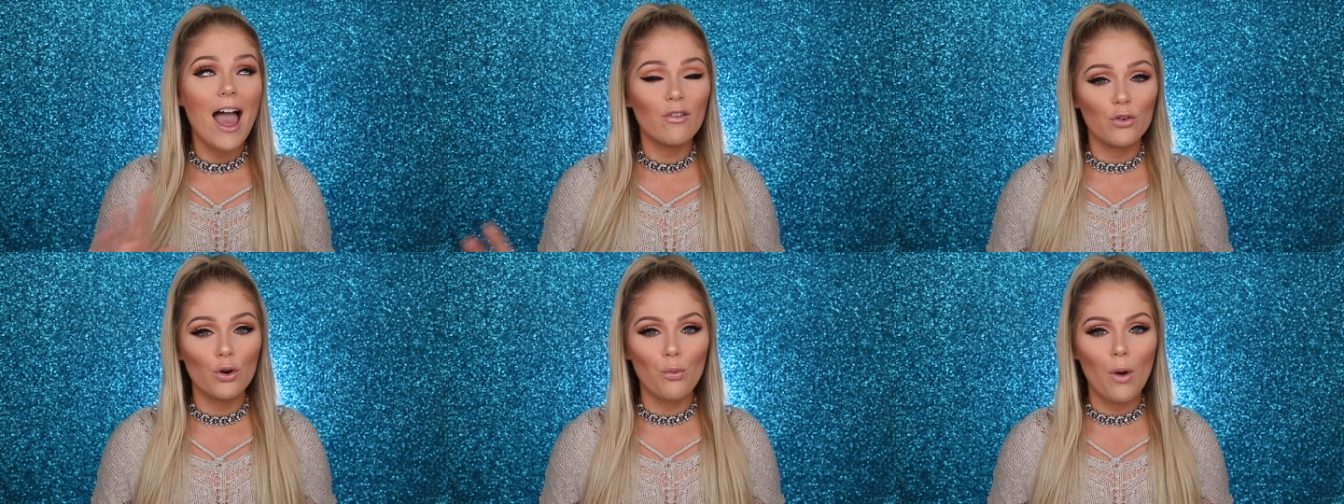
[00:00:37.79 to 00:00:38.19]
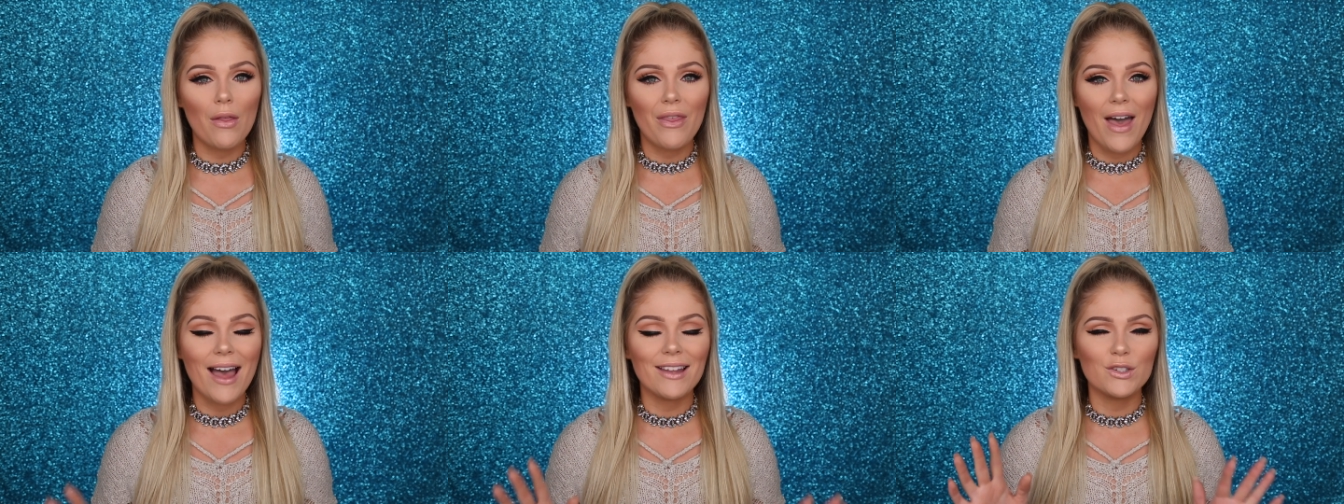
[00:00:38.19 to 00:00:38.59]
ever
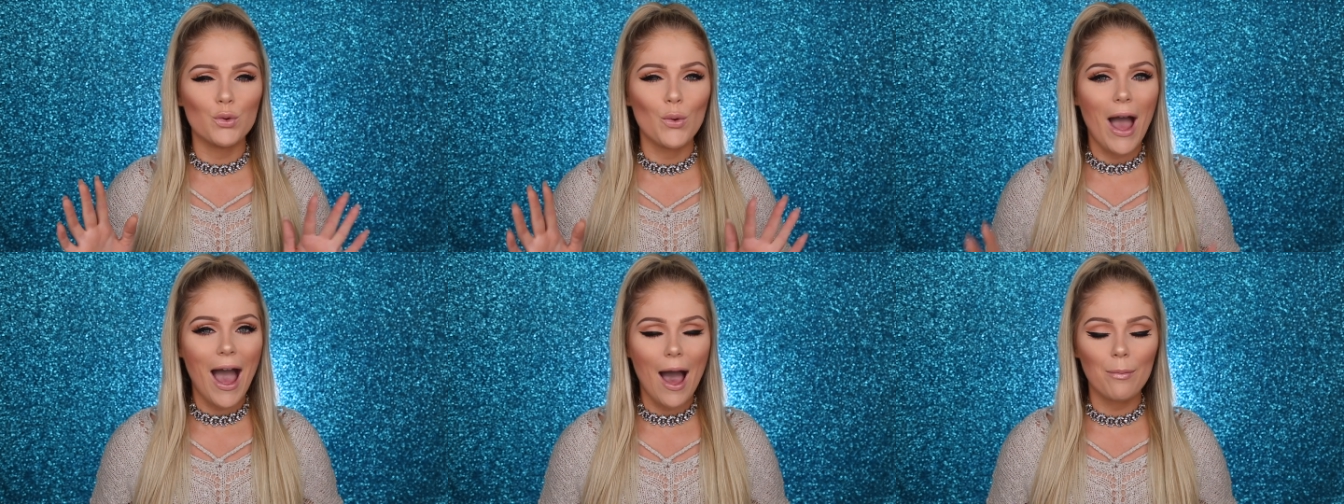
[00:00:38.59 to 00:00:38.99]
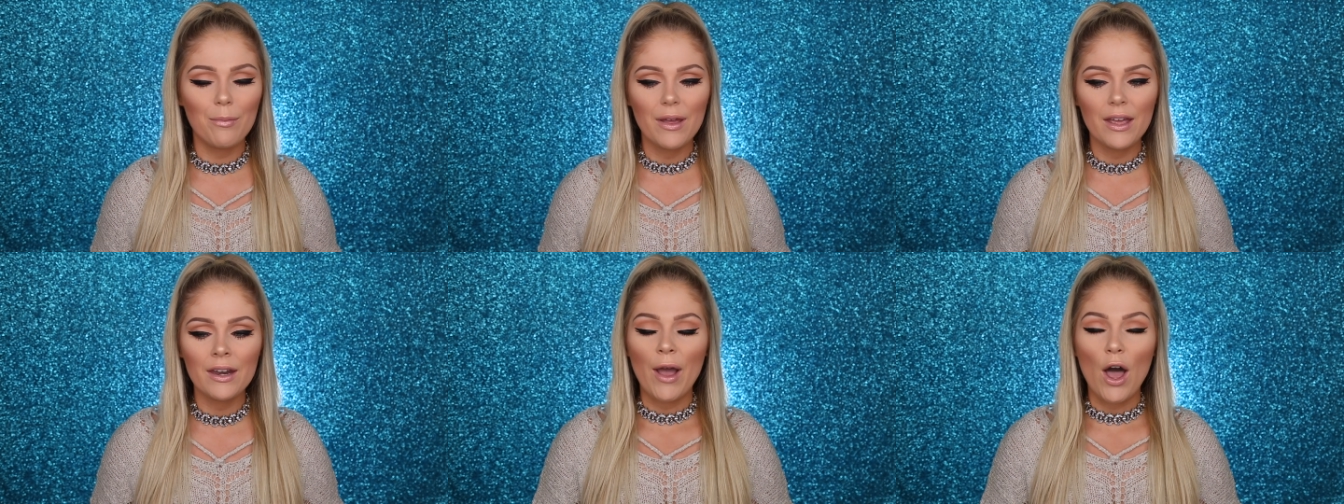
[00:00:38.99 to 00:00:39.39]
want that to
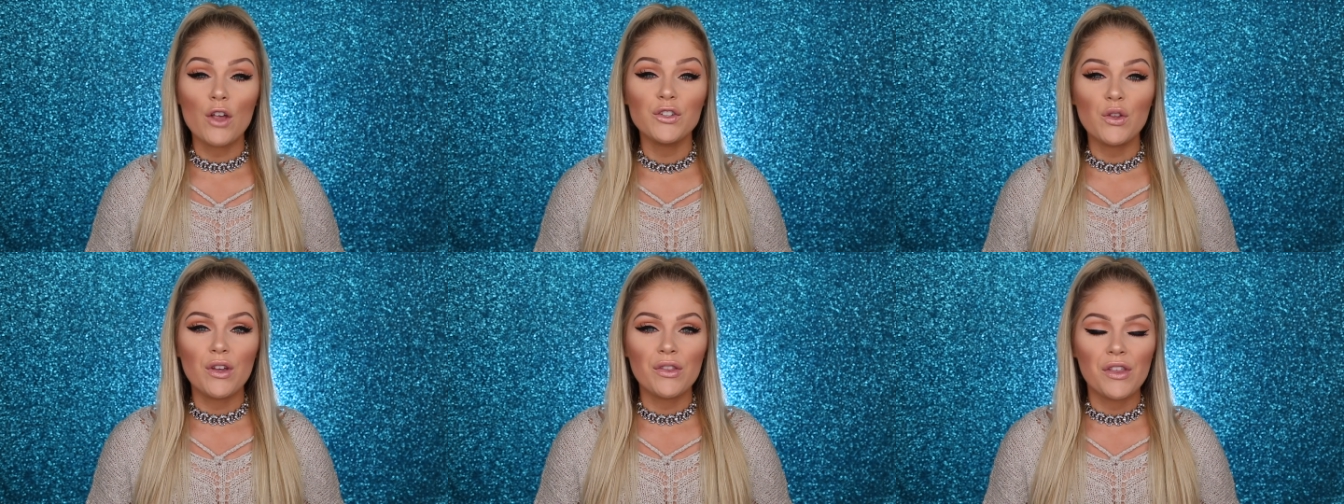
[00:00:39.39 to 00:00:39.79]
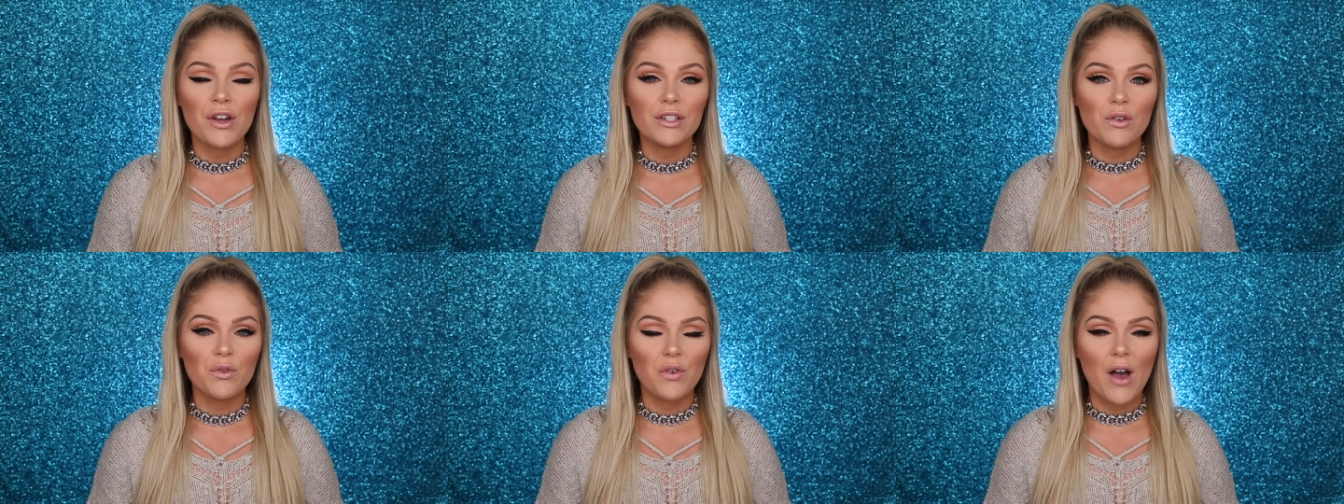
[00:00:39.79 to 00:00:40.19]
happen. I also think
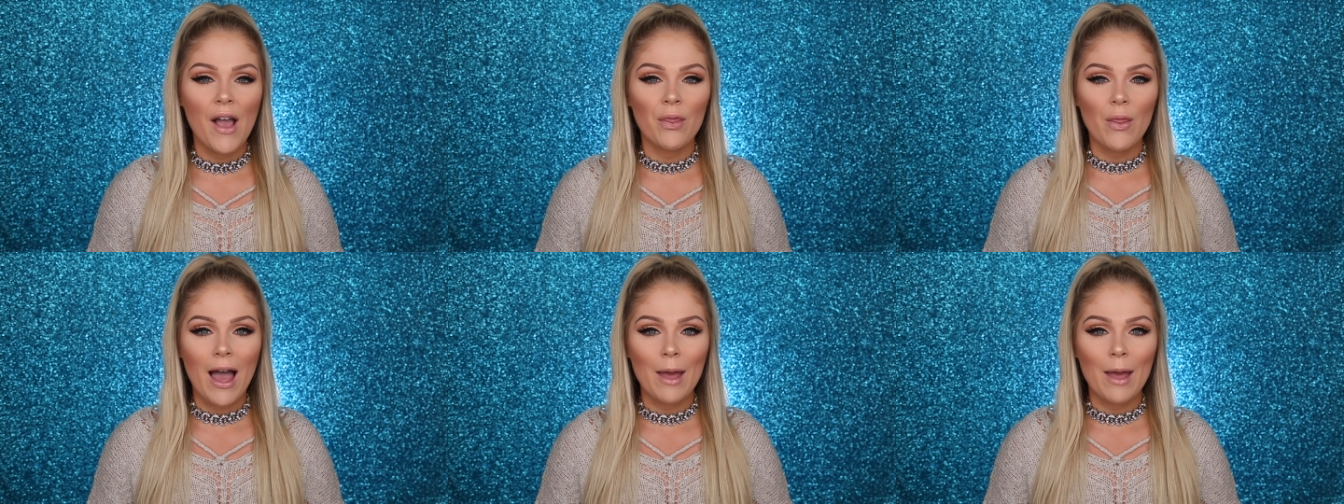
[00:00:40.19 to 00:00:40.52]
there is a fine